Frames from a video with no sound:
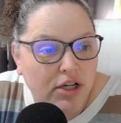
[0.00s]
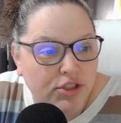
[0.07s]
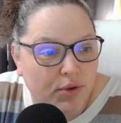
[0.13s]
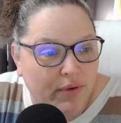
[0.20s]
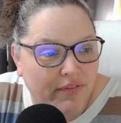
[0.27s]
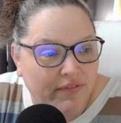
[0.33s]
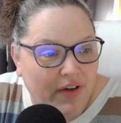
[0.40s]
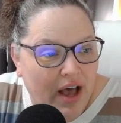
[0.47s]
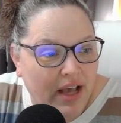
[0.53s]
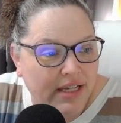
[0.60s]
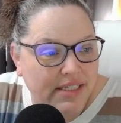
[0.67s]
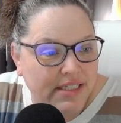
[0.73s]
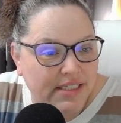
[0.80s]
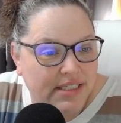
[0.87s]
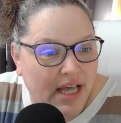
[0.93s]
So if I
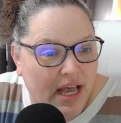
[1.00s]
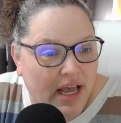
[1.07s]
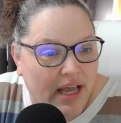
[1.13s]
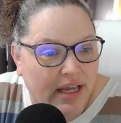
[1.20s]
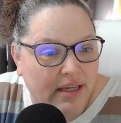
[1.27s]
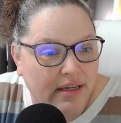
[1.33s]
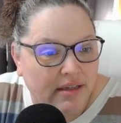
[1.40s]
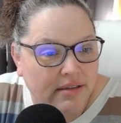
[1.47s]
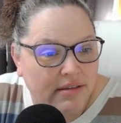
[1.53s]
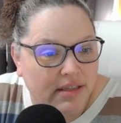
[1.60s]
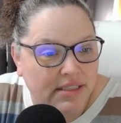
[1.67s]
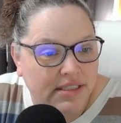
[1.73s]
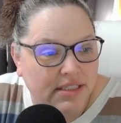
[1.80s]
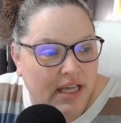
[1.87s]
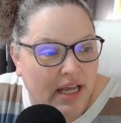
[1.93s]
say,
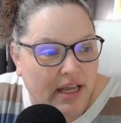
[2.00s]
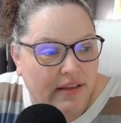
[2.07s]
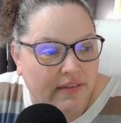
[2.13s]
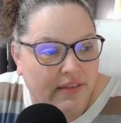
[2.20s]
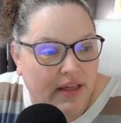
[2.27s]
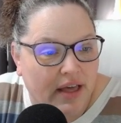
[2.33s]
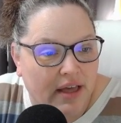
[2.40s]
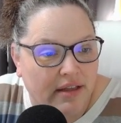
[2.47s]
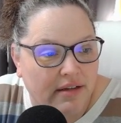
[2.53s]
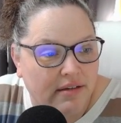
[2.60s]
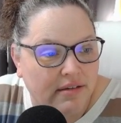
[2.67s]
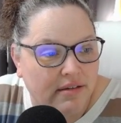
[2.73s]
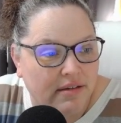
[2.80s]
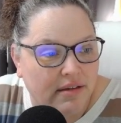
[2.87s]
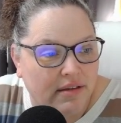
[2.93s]
let's say that
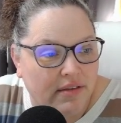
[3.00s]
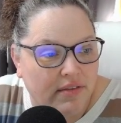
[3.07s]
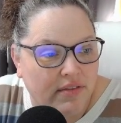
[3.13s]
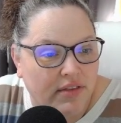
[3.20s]
the